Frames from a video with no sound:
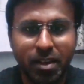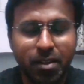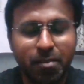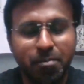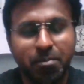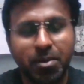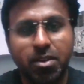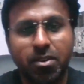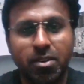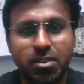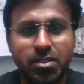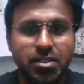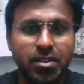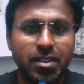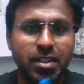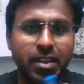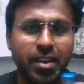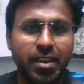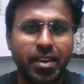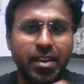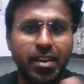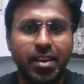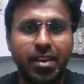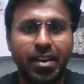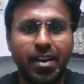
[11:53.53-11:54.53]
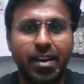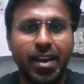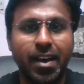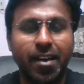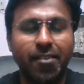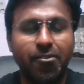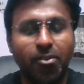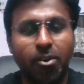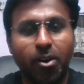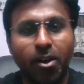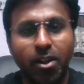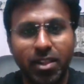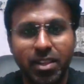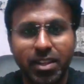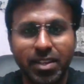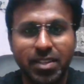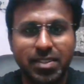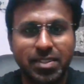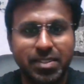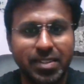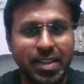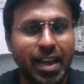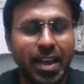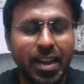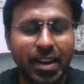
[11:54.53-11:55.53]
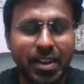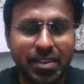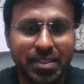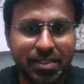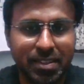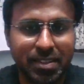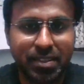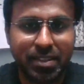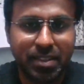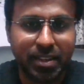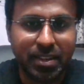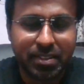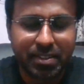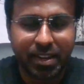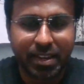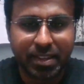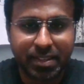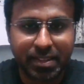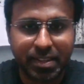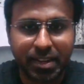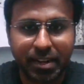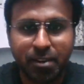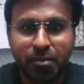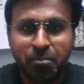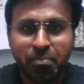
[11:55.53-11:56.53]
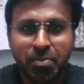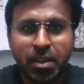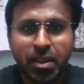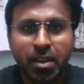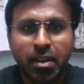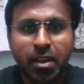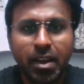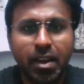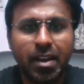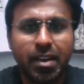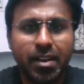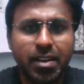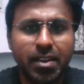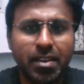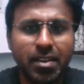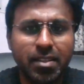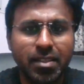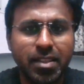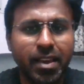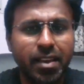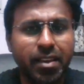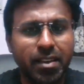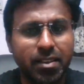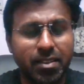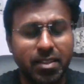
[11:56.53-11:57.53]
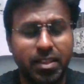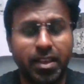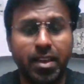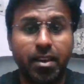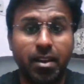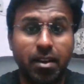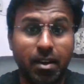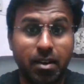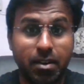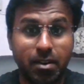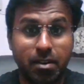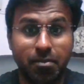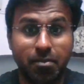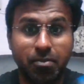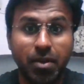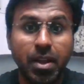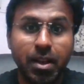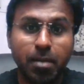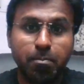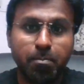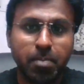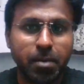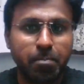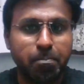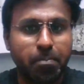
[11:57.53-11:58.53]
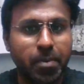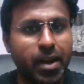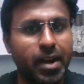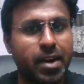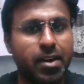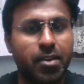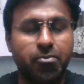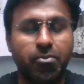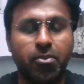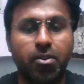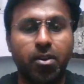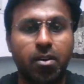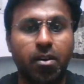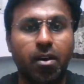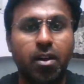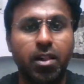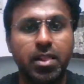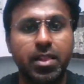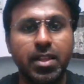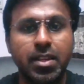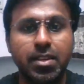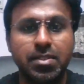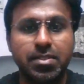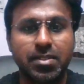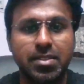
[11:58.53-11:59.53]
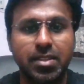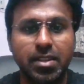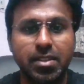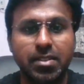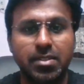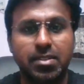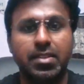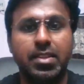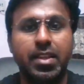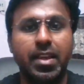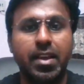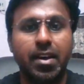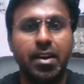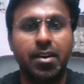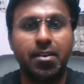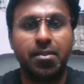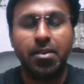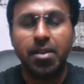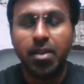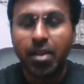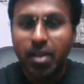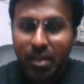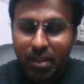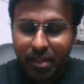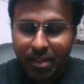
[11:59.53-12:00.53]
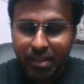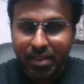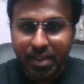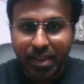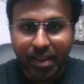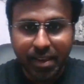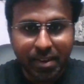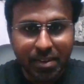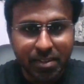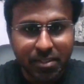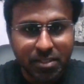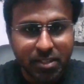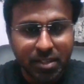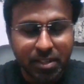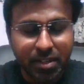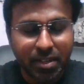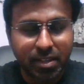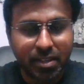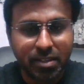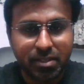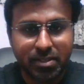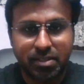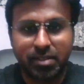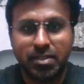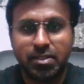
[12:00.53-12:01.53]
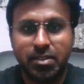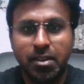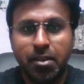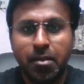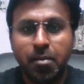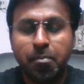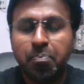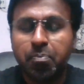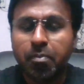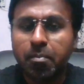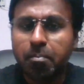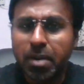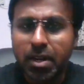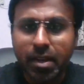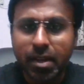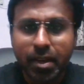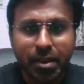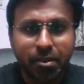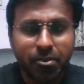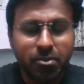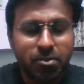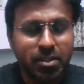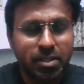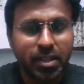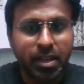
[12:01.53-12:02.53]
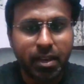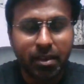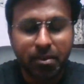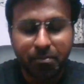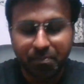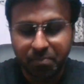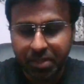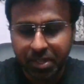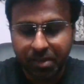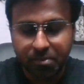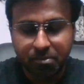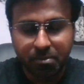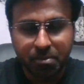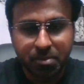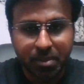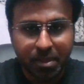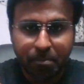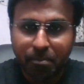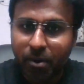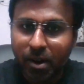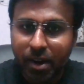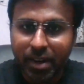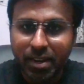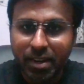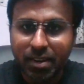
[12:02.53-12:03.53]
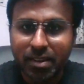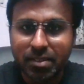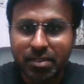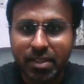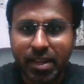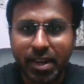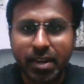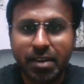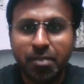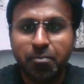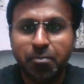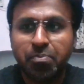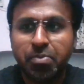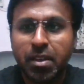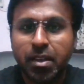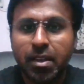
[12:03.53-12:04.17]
because they have all these talents and things like that, and they are well prepared for all these things, they are geniuses. But I would say, see, the point is that